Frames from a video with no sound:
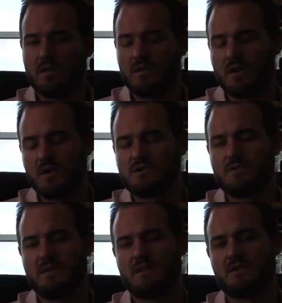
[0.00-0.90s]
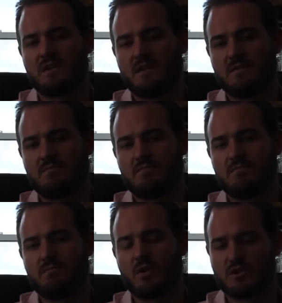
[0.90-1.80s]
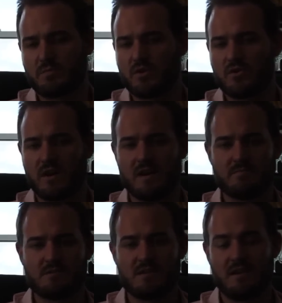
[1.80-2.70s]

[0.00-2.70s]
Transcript: you know, assuming that they're going to merge programs?